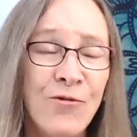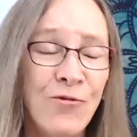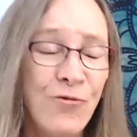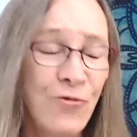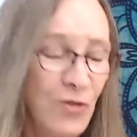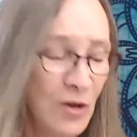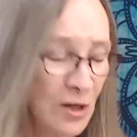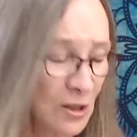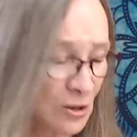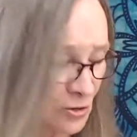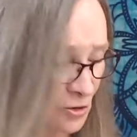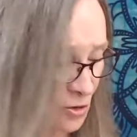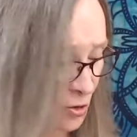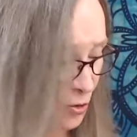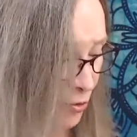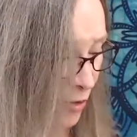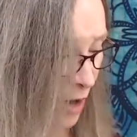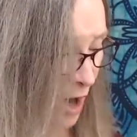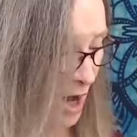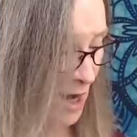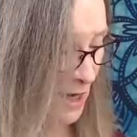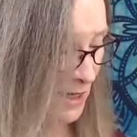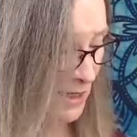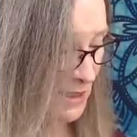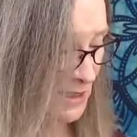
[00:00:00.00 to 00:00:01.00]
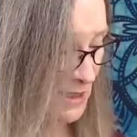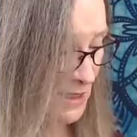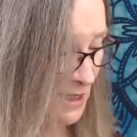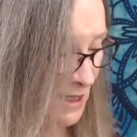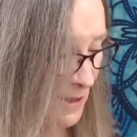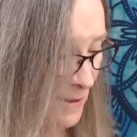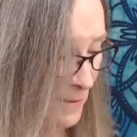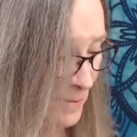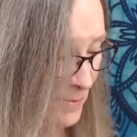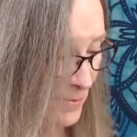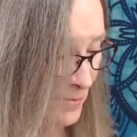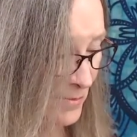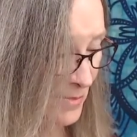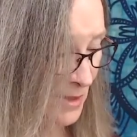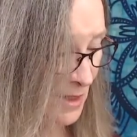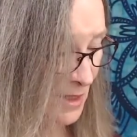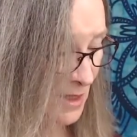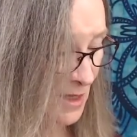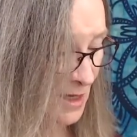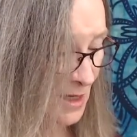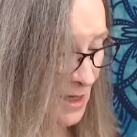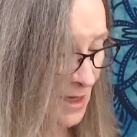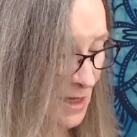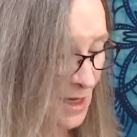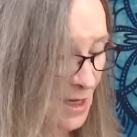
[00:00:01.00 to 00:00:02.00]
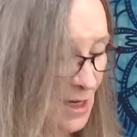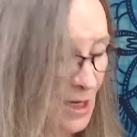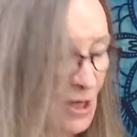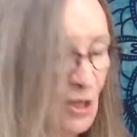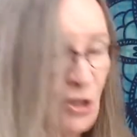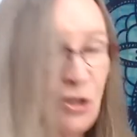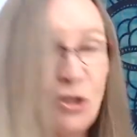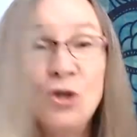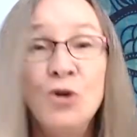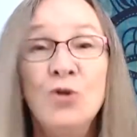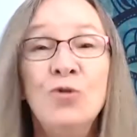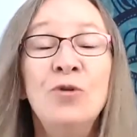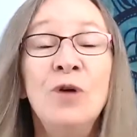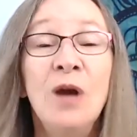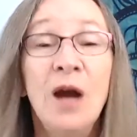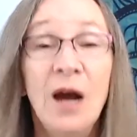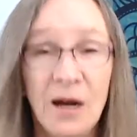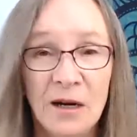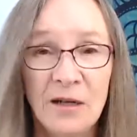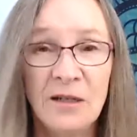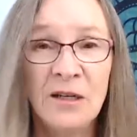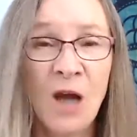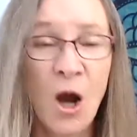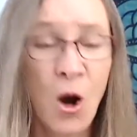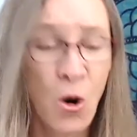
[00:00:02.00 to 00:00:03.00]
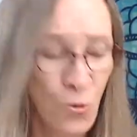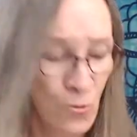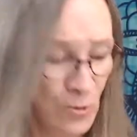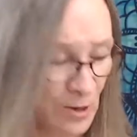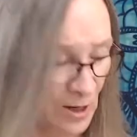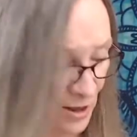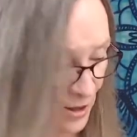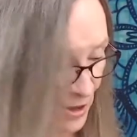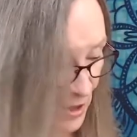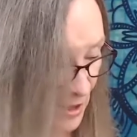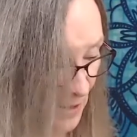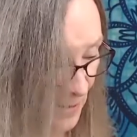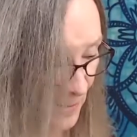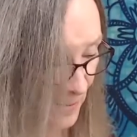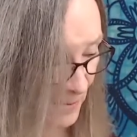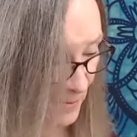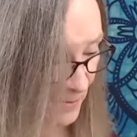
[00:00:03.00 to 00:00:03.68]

feels right. You go with it.